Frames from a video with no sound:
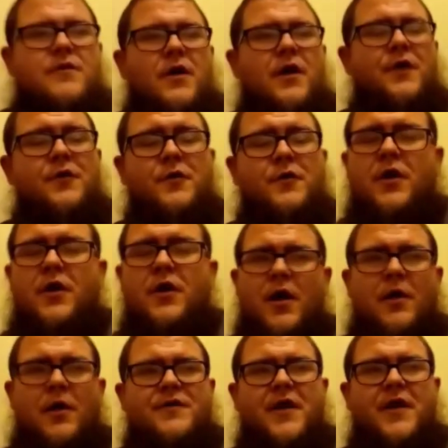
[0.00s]
a, a new,
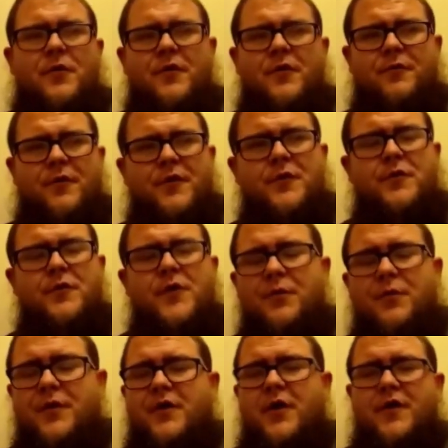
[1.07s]
I'm debuting for a new
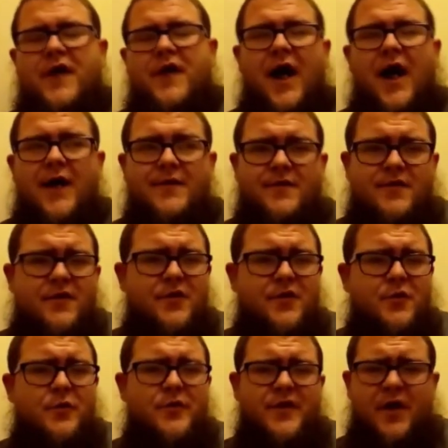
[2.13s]
company called I C
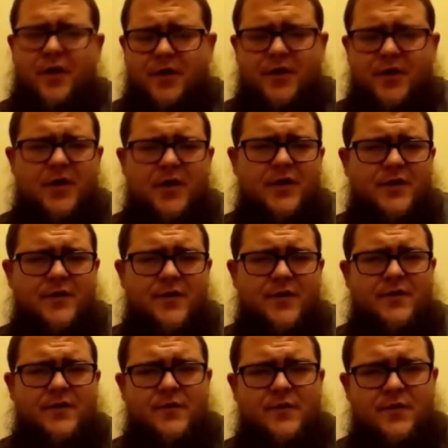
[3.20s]
U and down in Killeen,
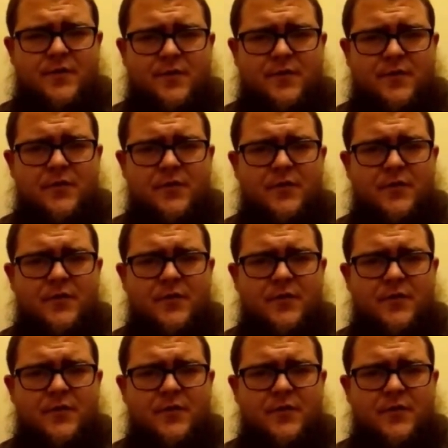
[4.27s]
Texas.